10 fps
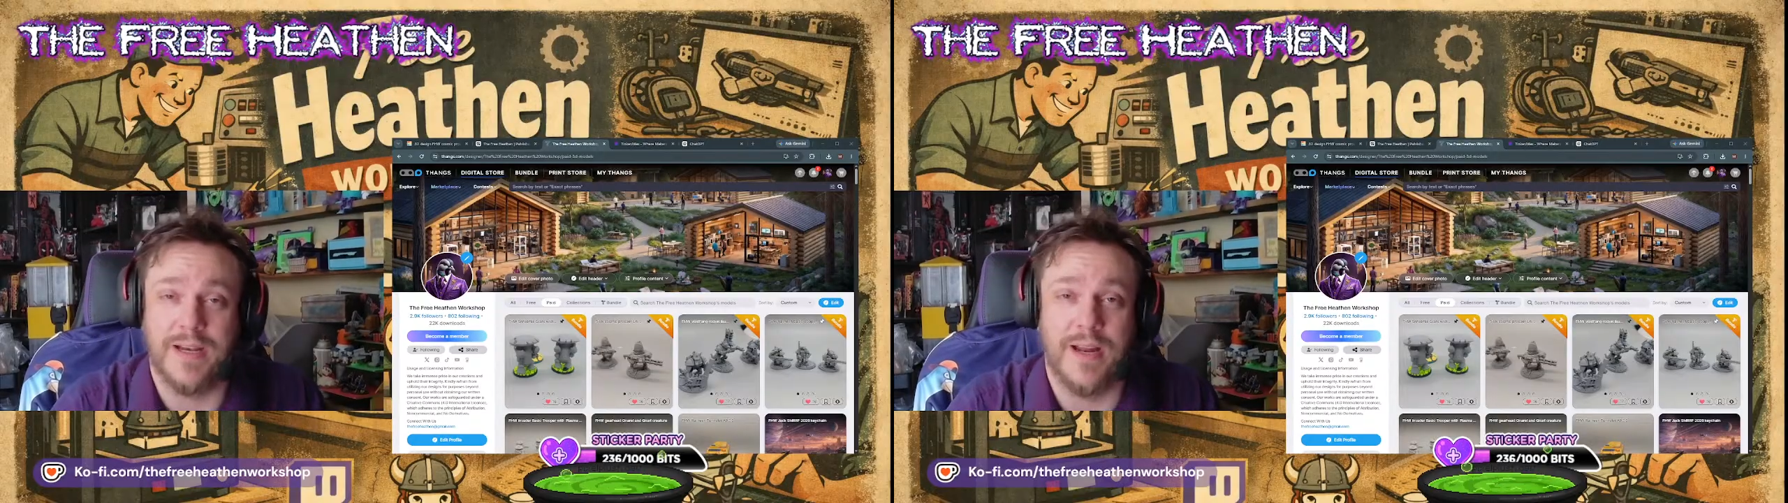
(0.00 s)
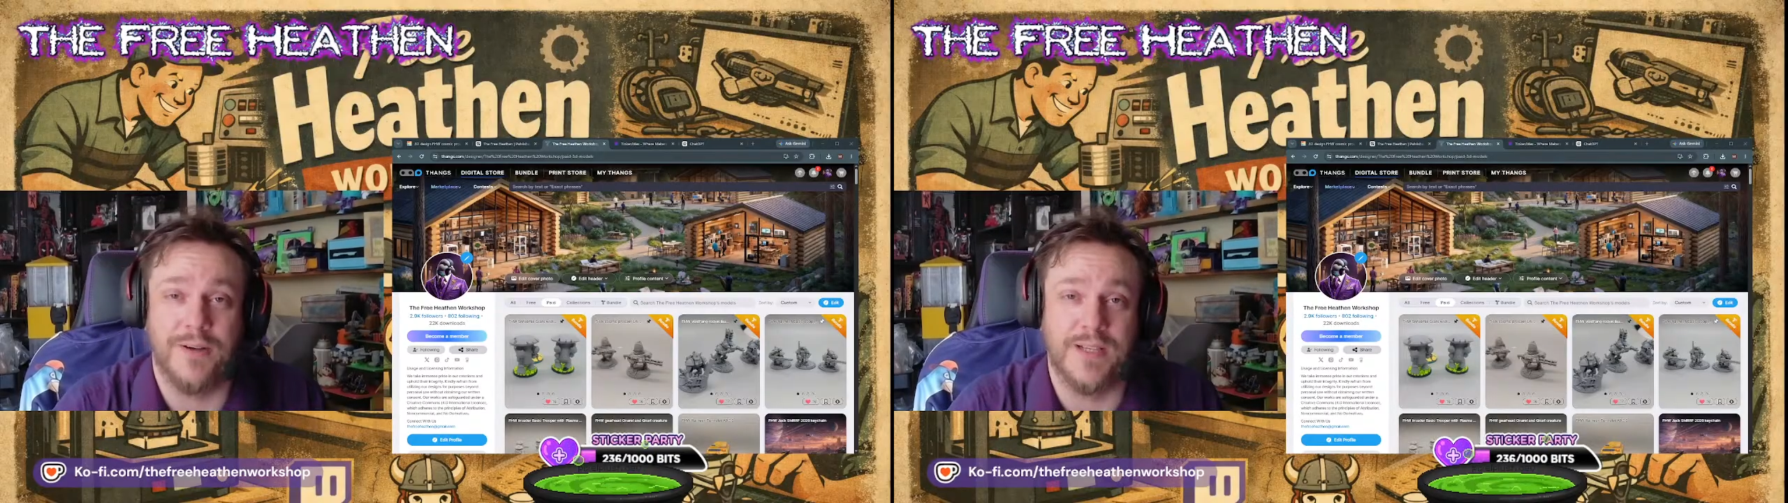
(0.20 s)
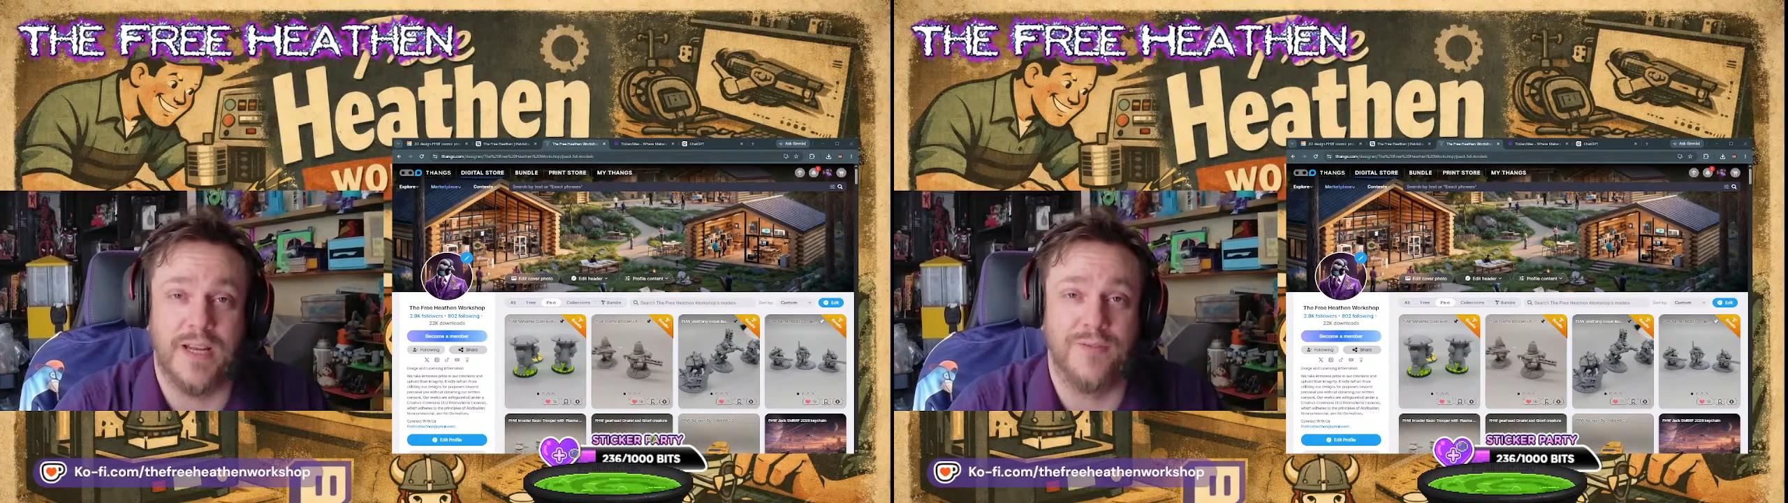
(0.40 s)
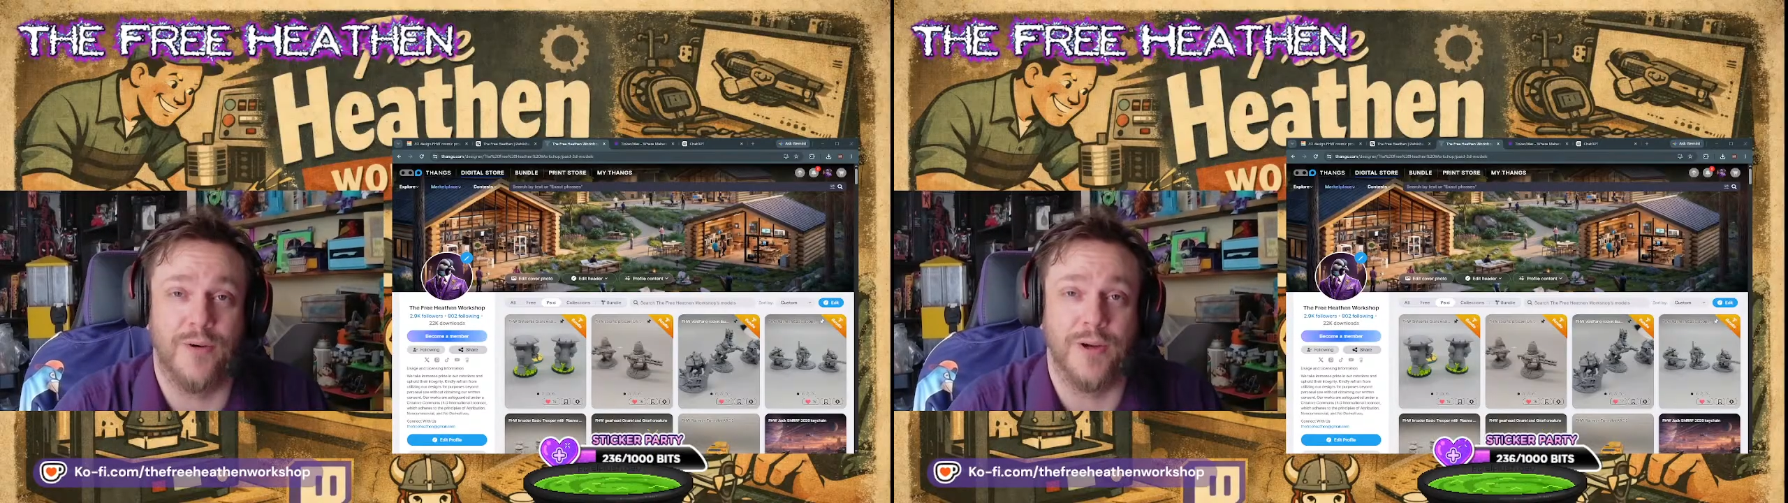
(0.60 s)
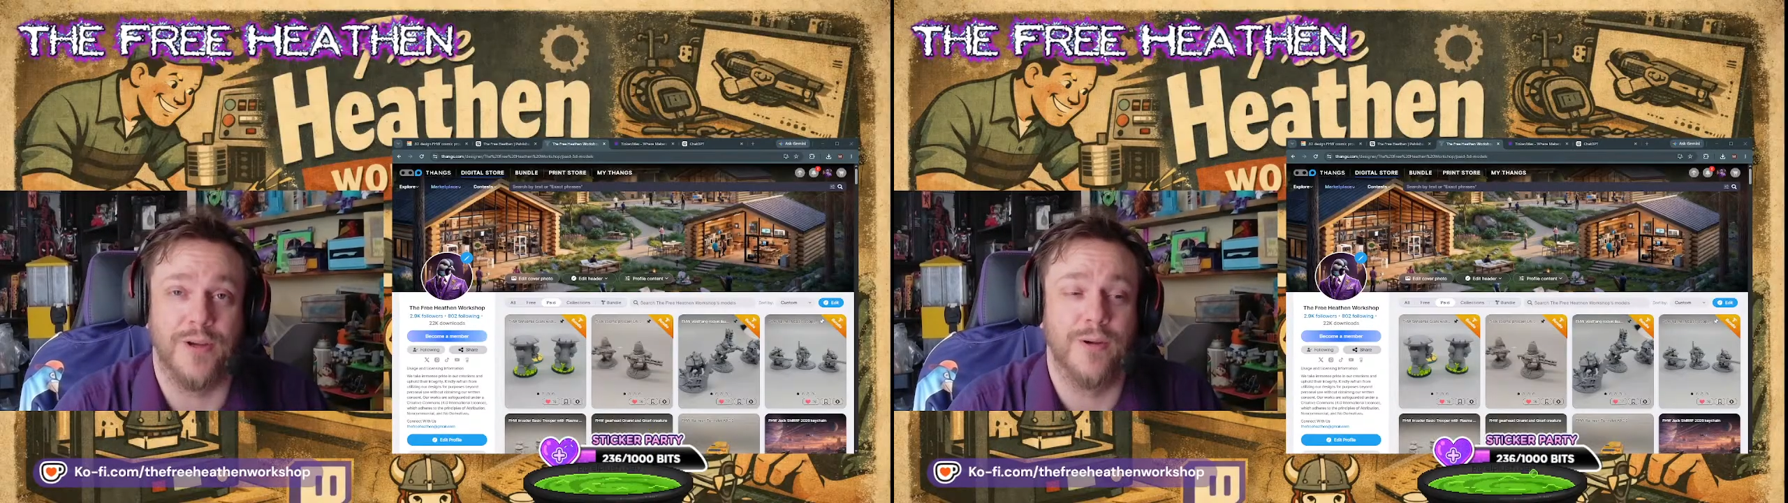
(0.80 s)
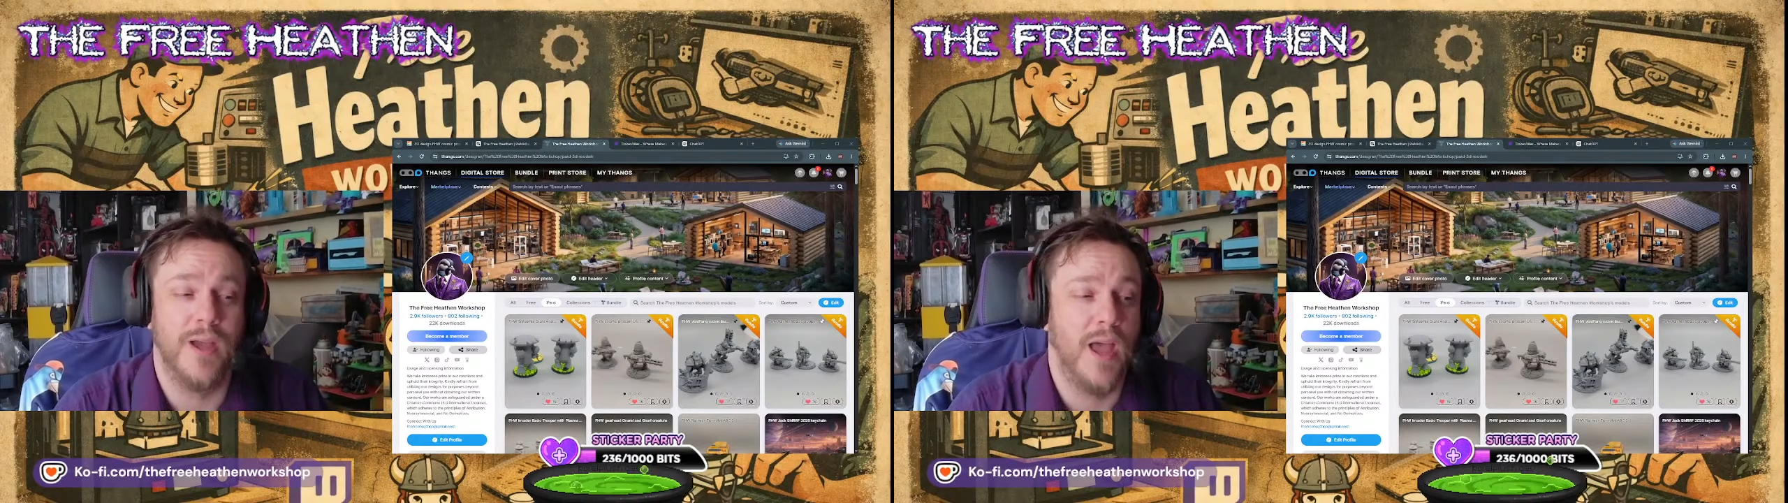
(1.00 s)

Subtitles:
and entertain for you.